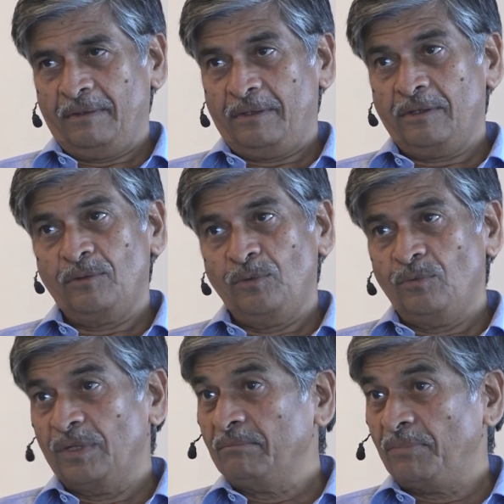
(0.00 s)
around
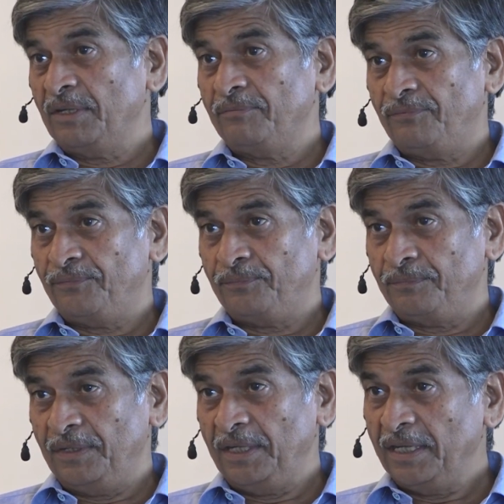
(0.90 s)

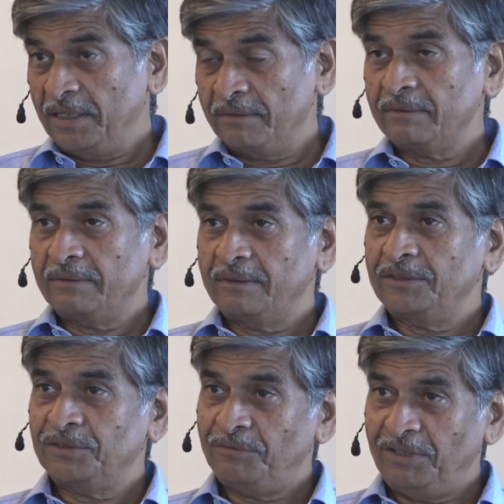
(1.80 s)
1.8
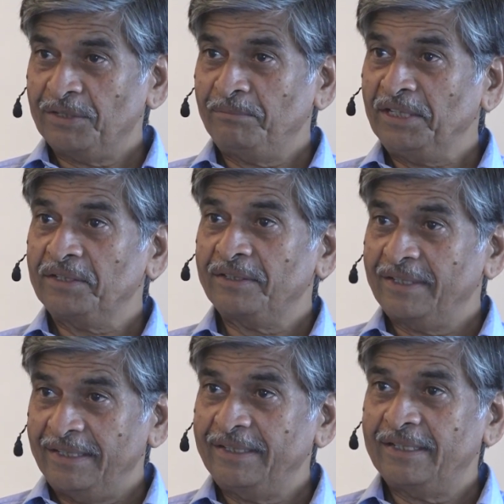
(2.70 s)
square meter
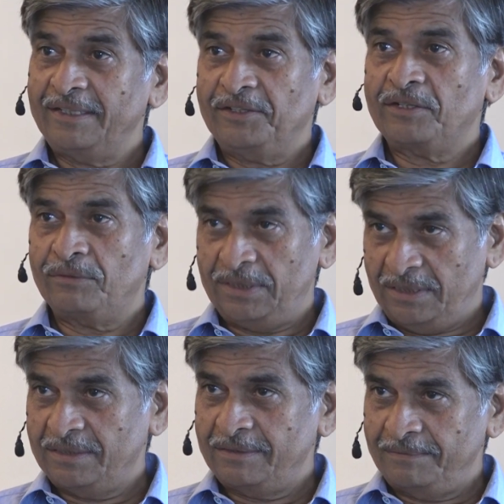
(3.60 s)
area it
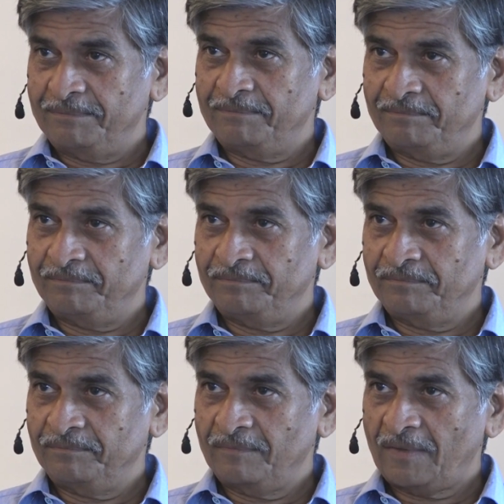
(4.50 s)
covers.
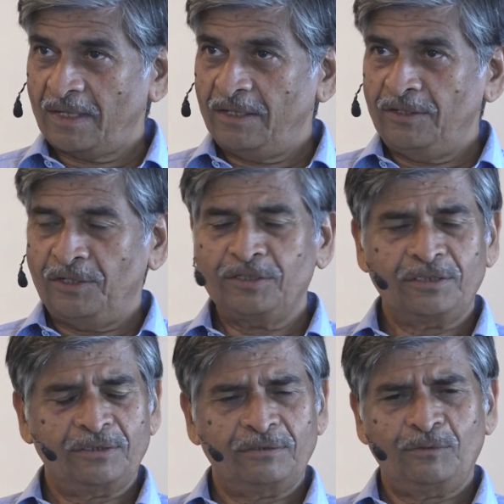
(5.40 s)
And
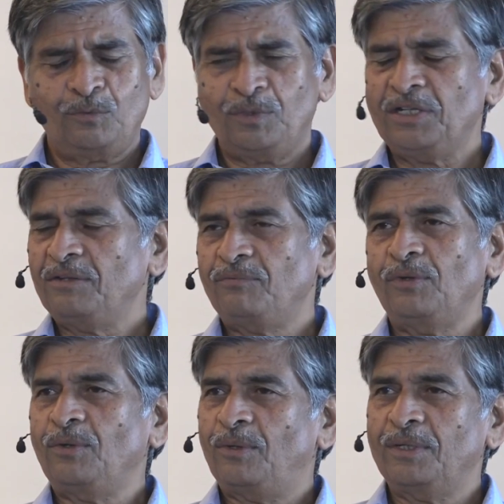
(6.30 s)
it's
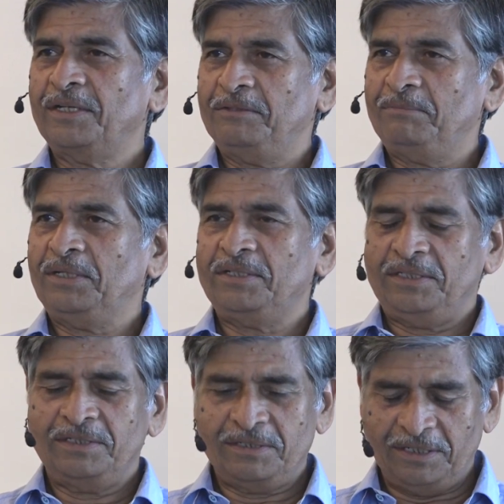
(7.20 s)
wonderful organ because
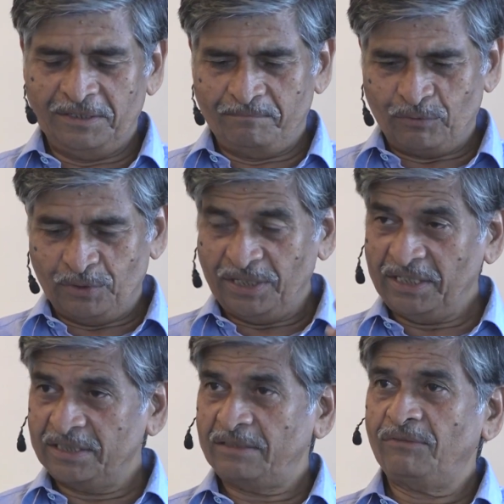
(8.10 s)
it
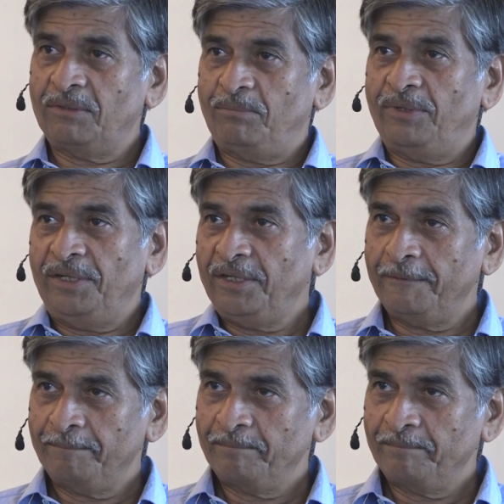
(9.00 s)
protects our body